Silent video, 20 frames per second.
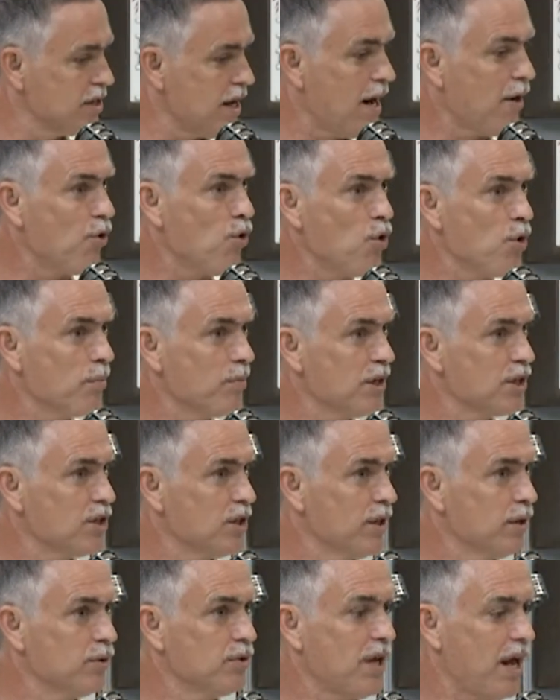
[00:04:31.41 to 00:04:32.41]
I grew up in this
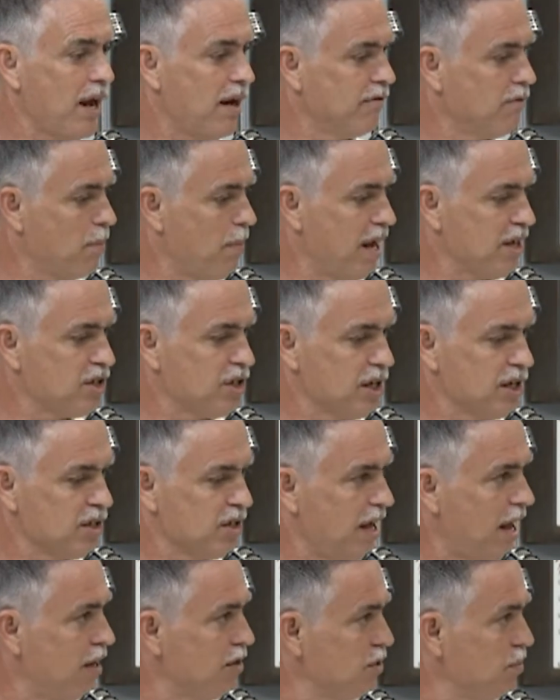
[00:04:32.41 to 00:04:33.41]
little town of about
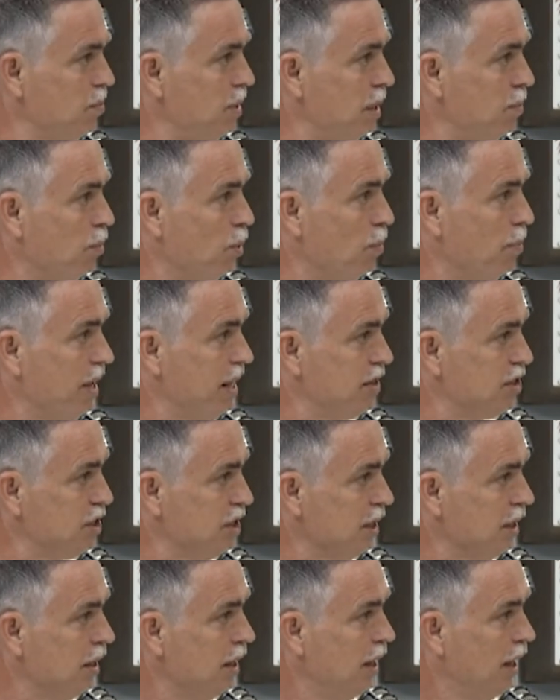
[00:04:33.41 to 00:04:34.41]
6,000 people,
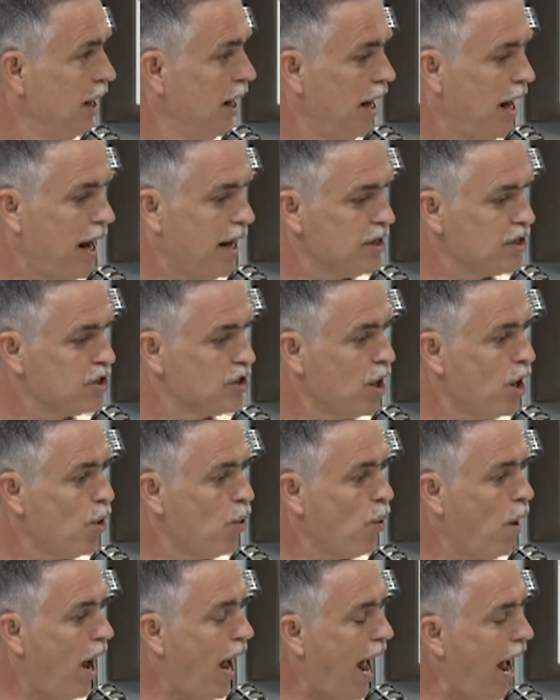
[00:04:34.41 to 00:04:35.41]
Benson, and
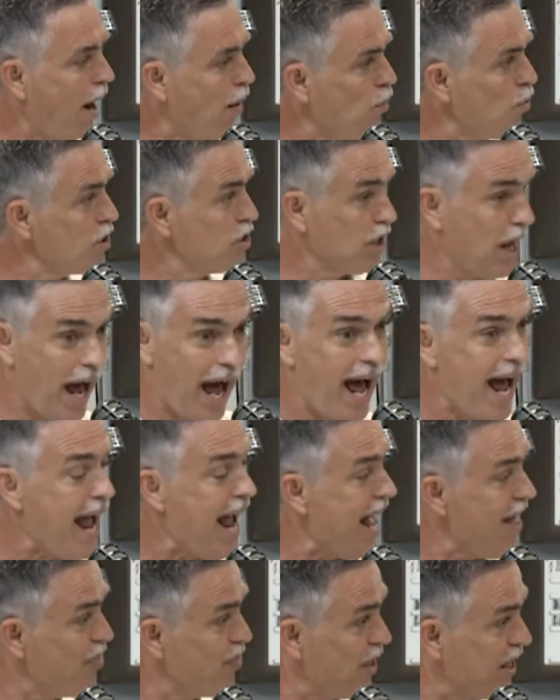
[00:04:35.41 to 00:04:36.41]
so I
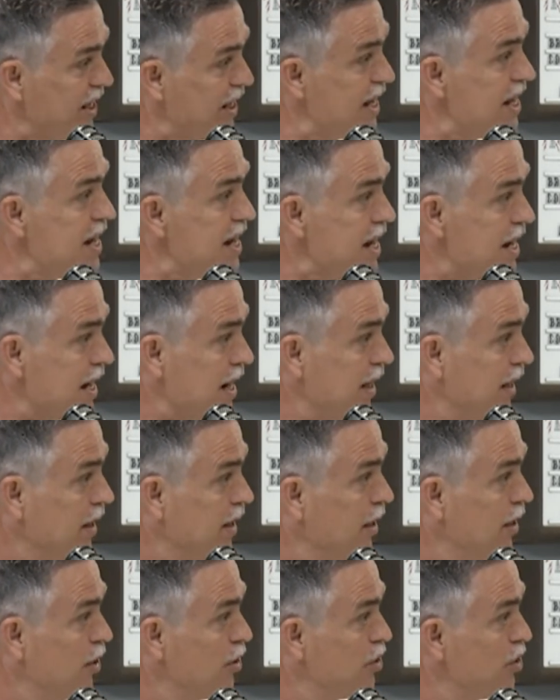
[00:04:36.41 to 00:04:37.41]
had the key
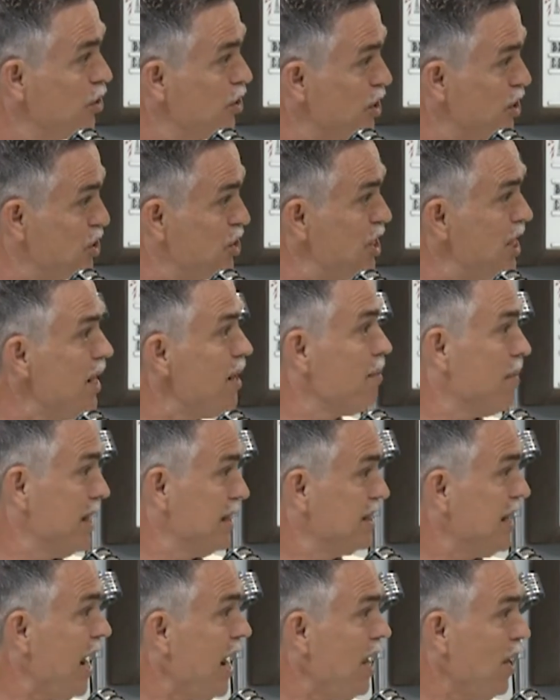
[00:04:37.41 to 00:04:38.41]
to the gym in
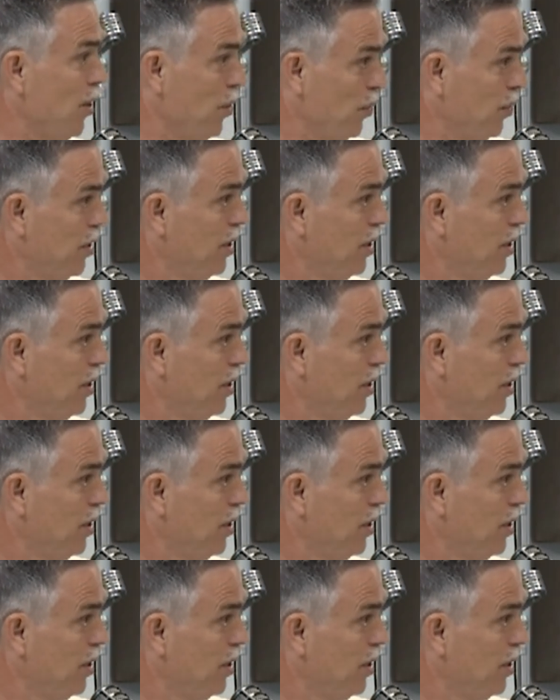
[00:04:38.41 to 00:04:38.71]
town.